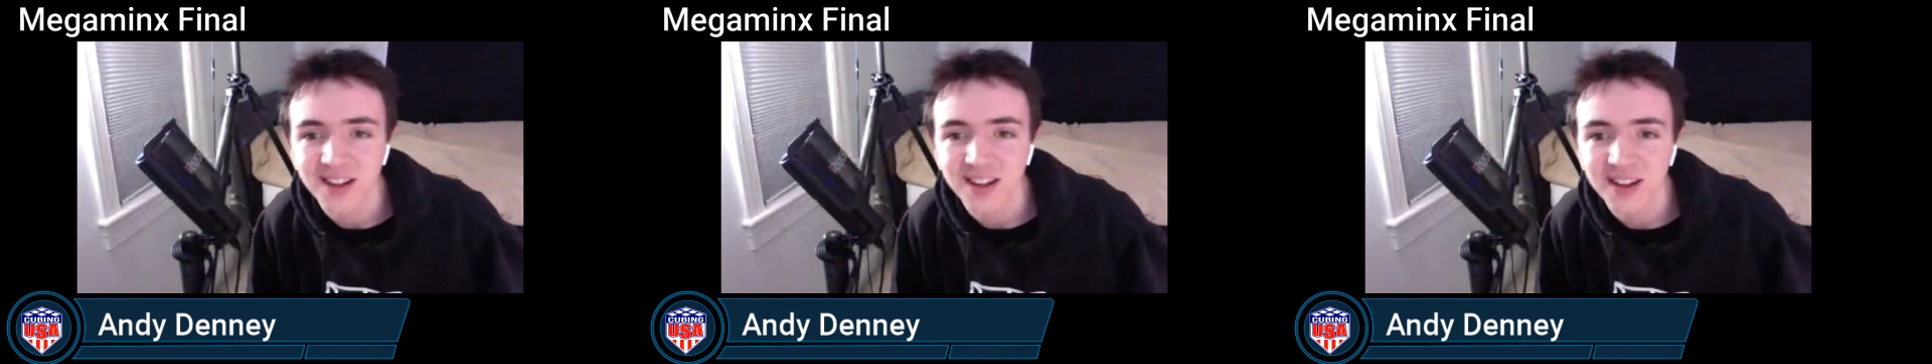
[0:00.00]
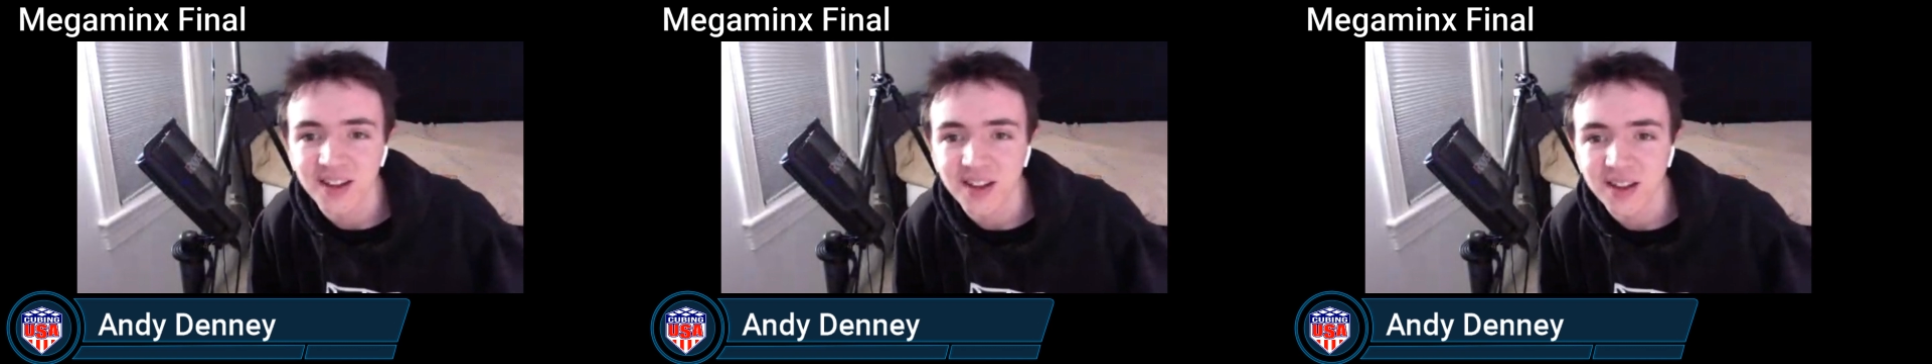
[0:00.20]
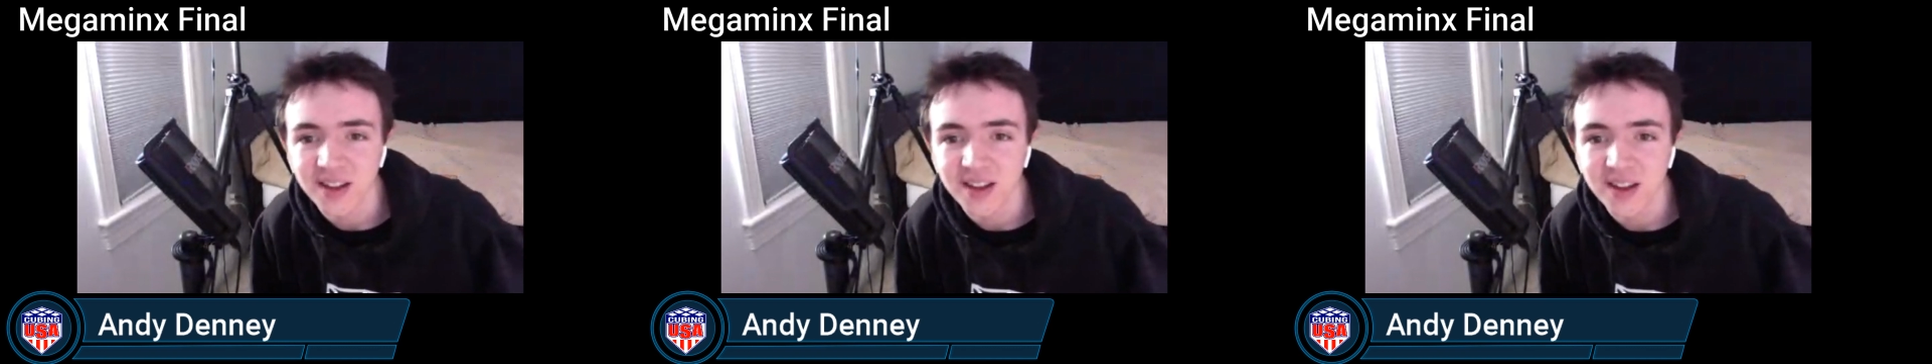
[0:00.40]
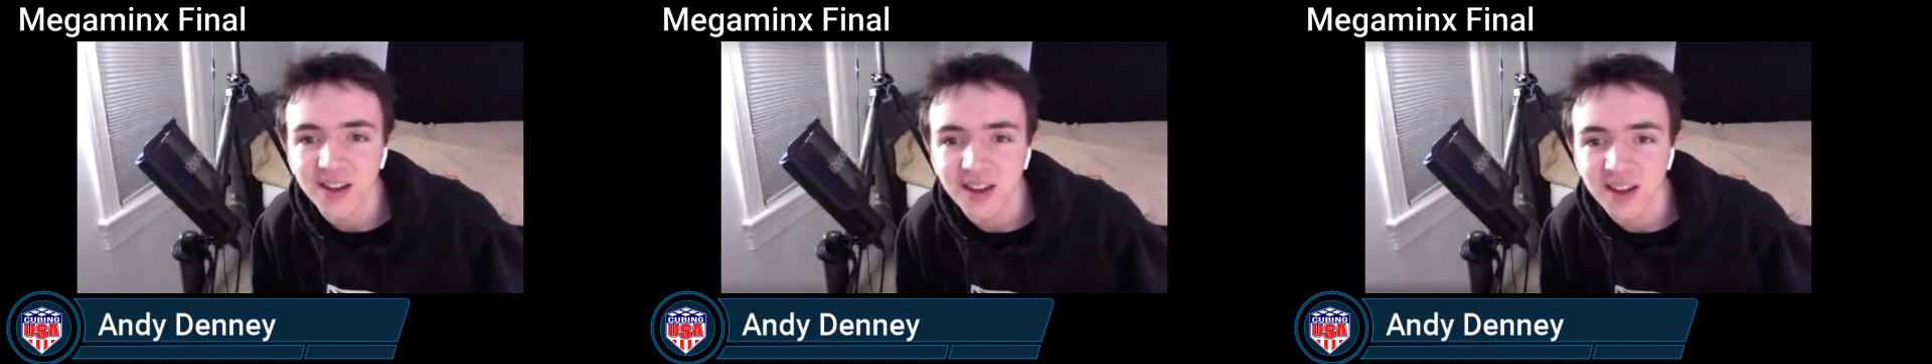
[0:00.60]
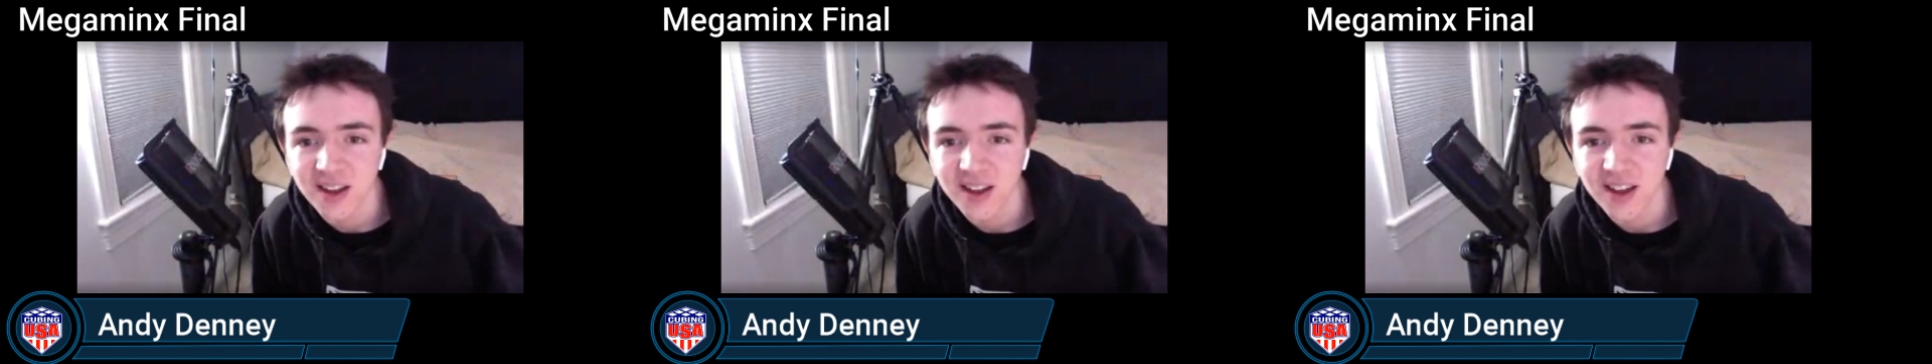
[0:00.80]
don't
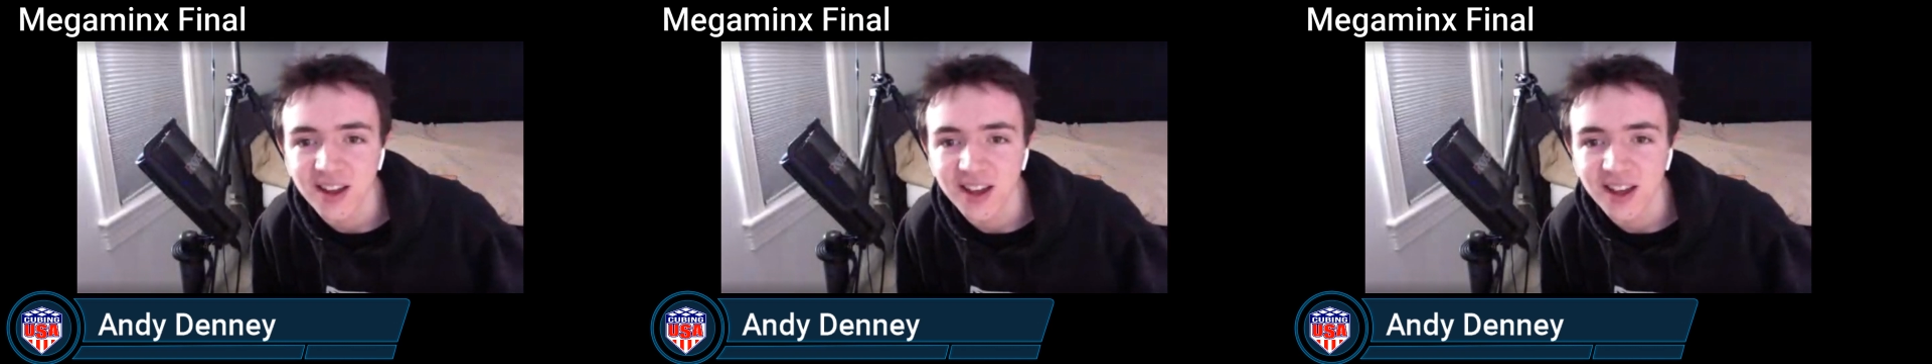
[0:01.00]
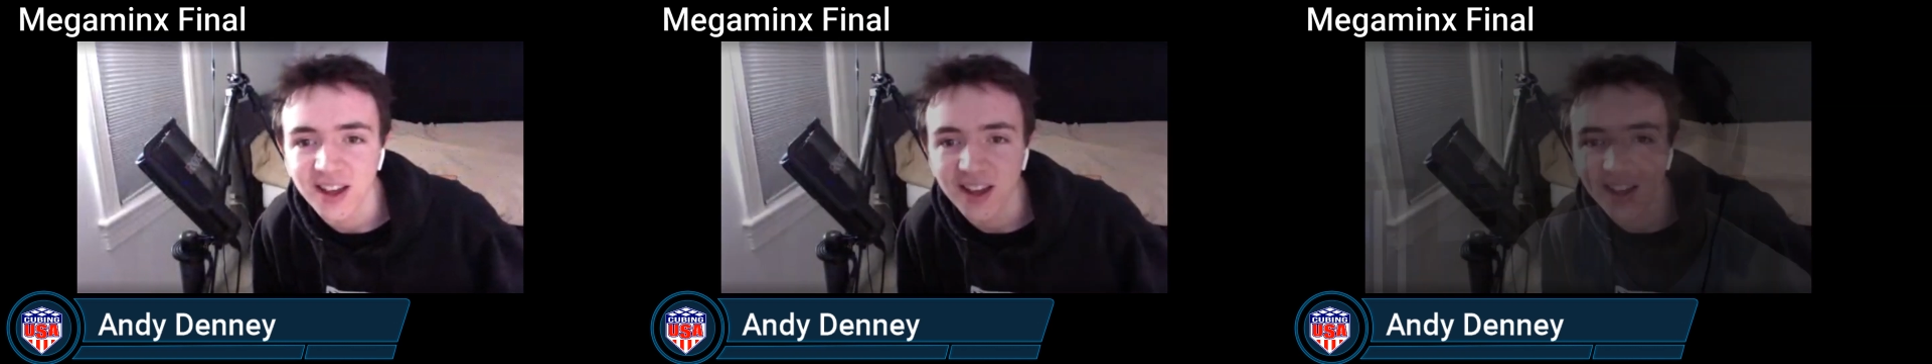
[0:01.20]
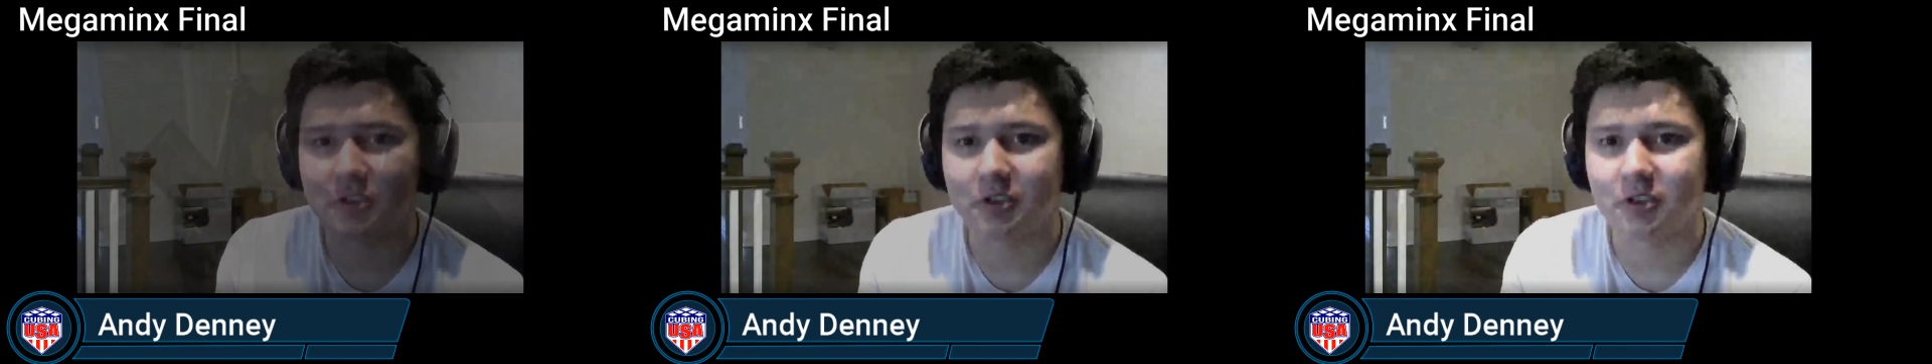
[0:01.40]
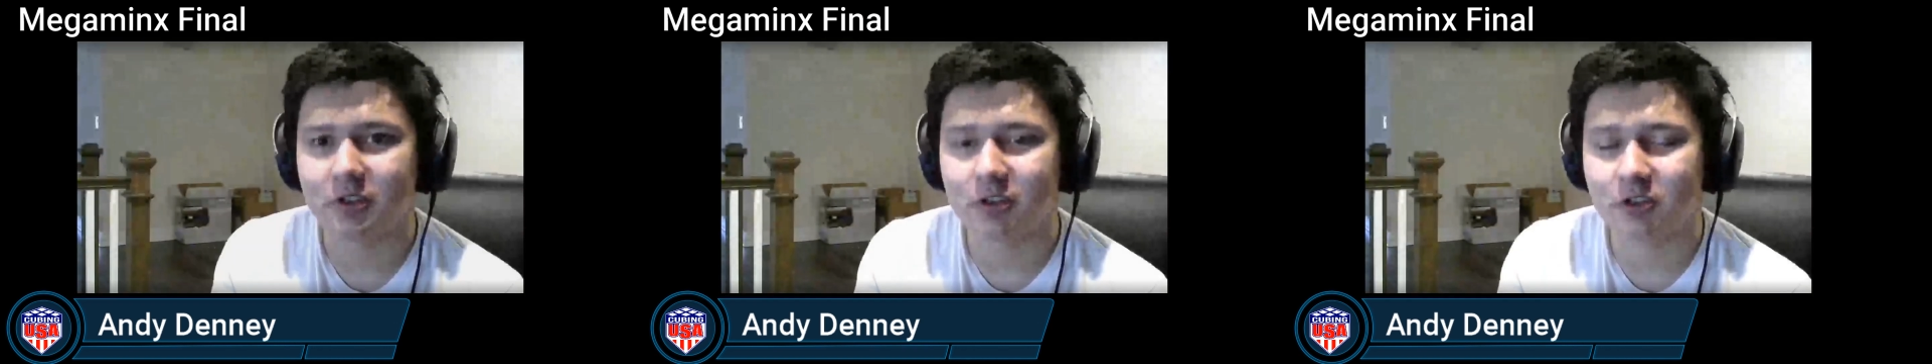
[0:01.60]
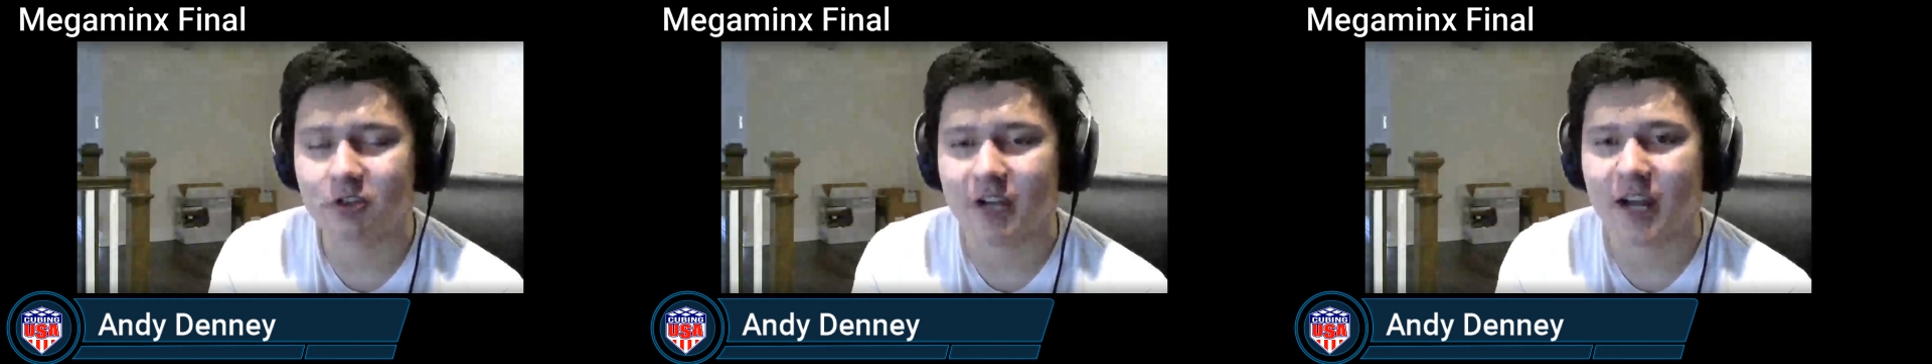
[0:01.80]
fall into the
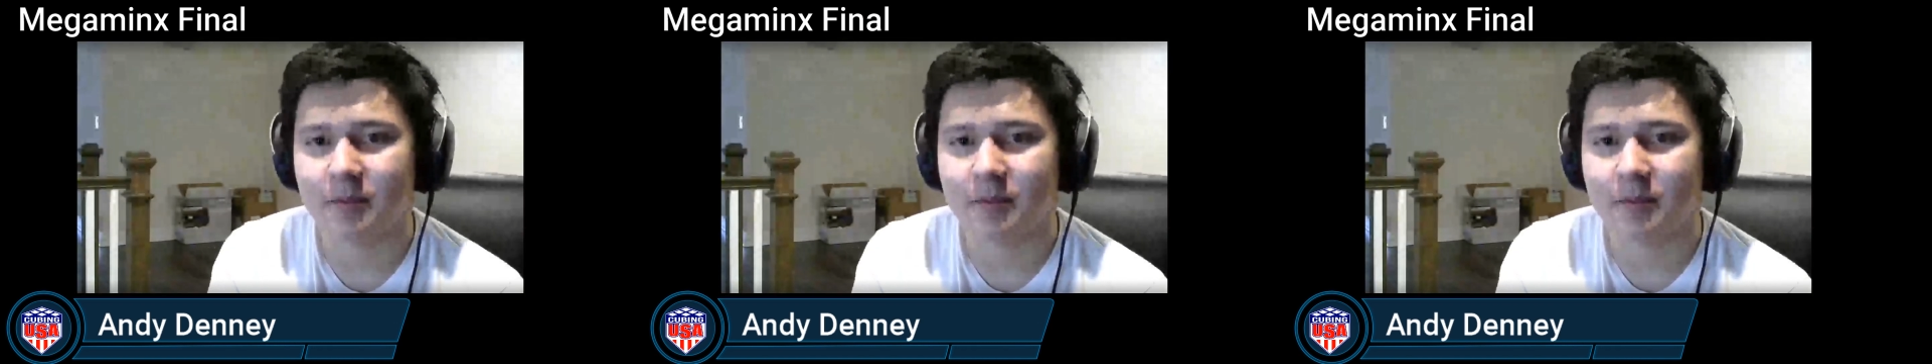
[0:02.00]
trap